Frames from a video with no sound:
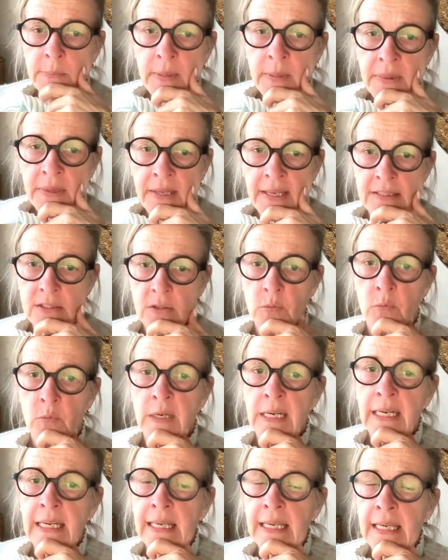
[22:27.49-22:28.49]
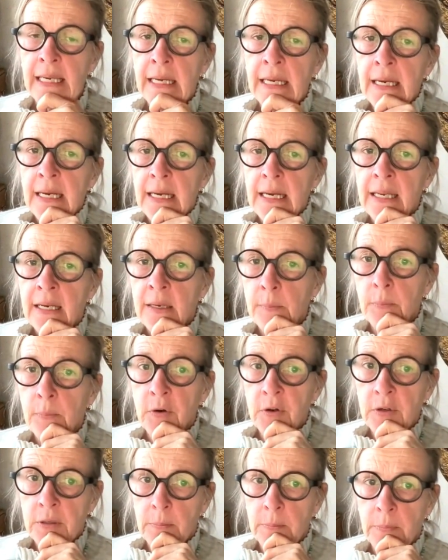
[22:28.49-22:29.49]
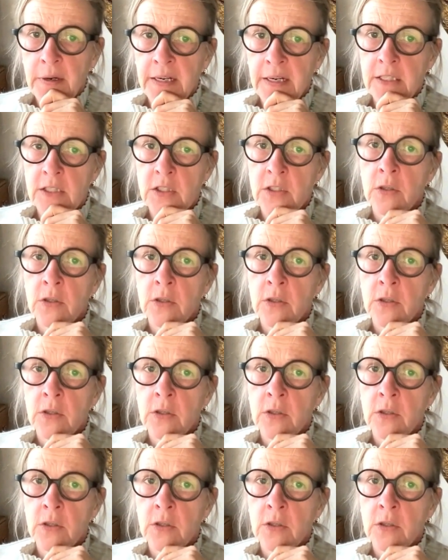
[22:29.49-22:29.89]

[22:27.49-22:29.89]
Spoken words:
but that's really an important part.